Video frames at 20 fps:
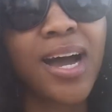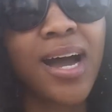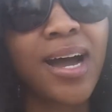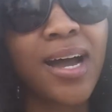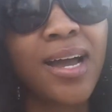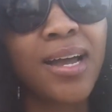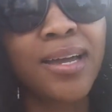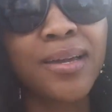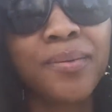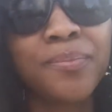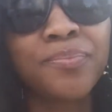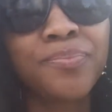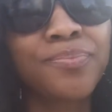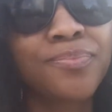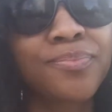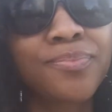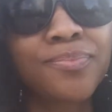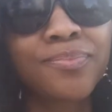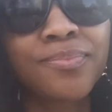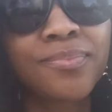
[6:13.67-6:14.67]
I'm
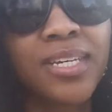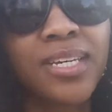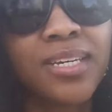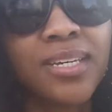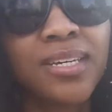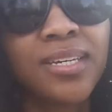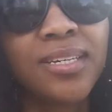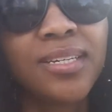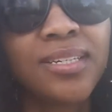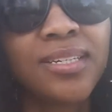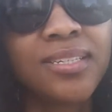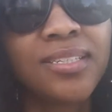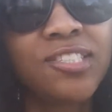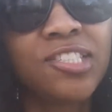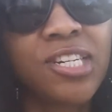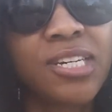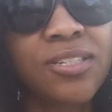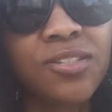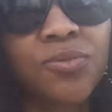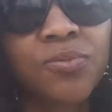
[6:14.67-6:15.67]

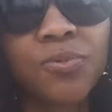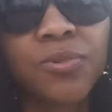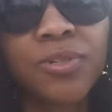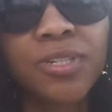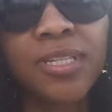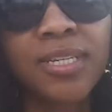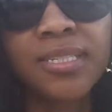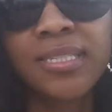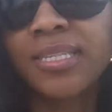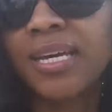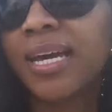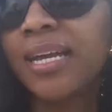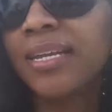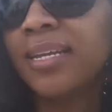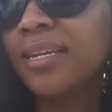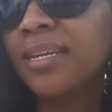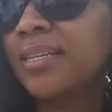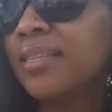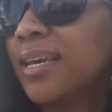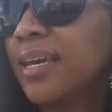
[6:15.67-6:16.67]
just really
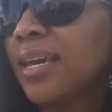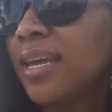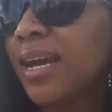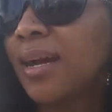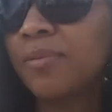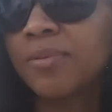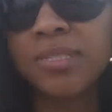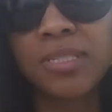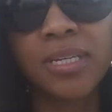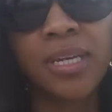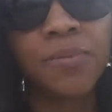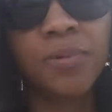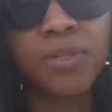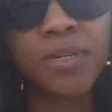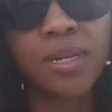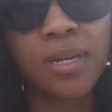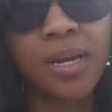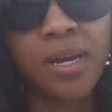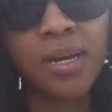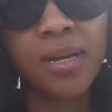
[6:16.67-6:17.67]
excited that I was able
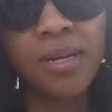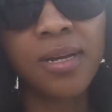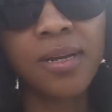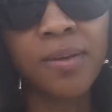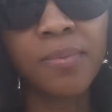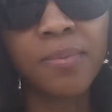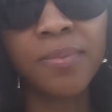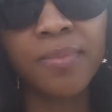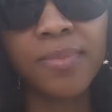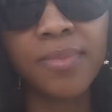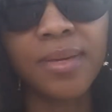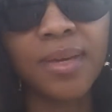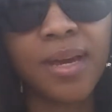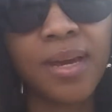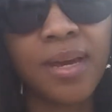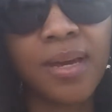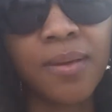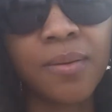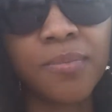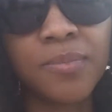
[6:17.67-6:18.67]
to come.
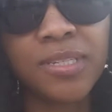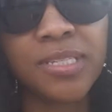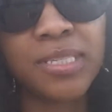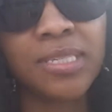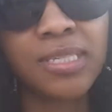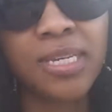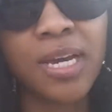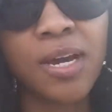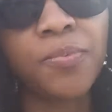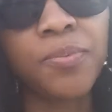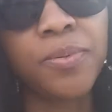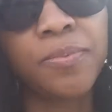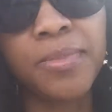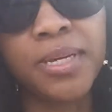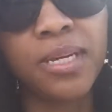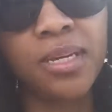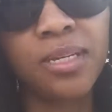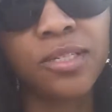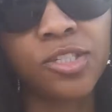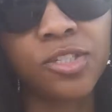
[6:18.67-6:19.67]
This is helping
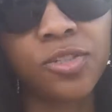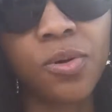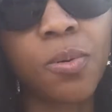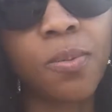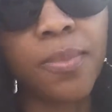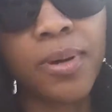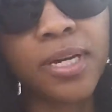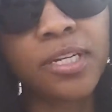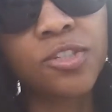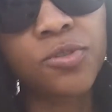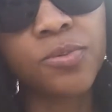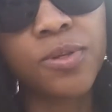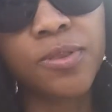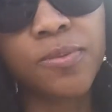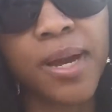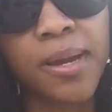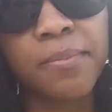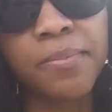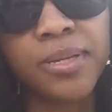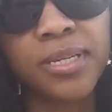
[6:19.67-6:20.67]
me so much with
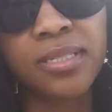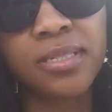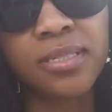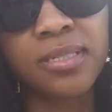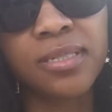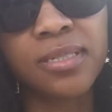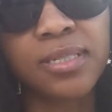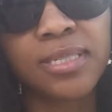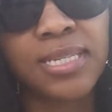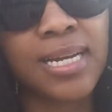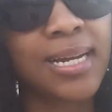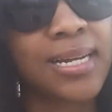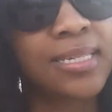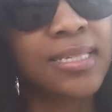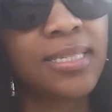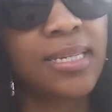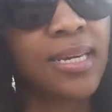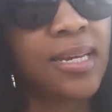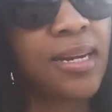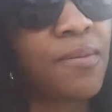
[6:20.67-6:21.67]
my business. Like I
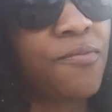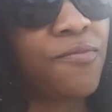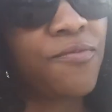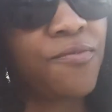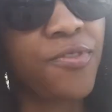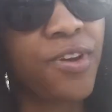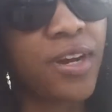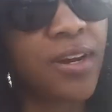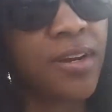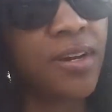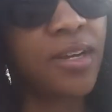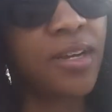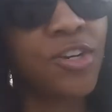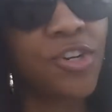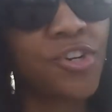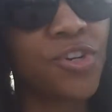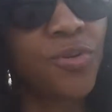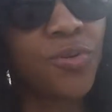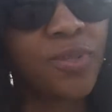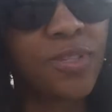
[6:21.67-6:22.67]
said, I'm very
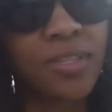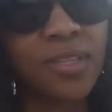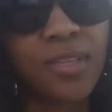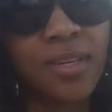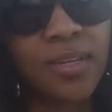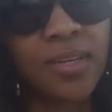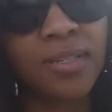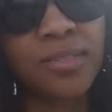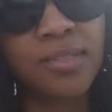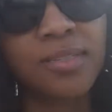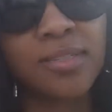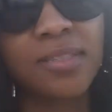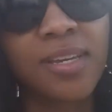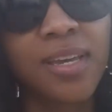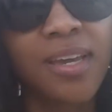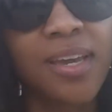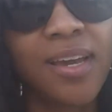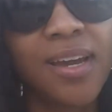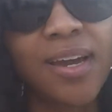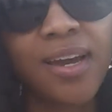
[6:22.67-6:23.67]
new to this.
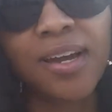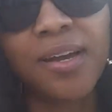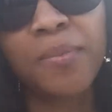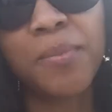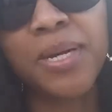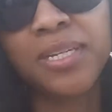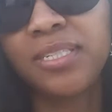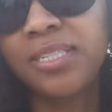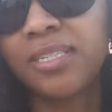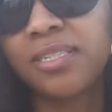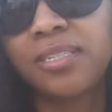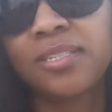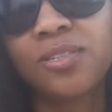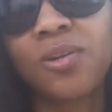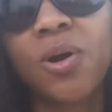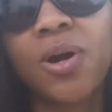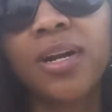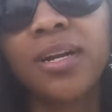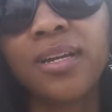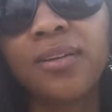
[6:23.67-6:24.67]
I just
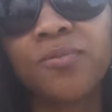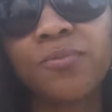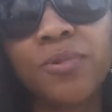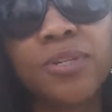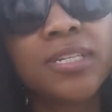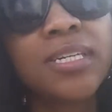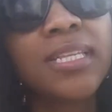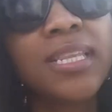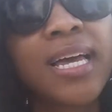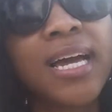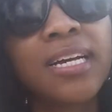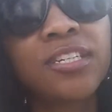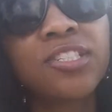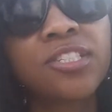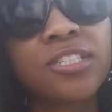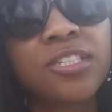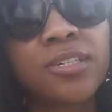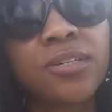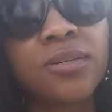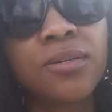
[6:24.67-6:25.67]
started really
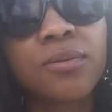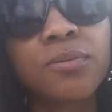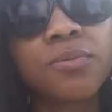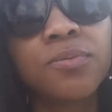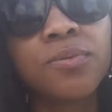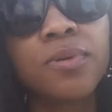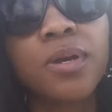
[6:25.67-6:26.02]
last year.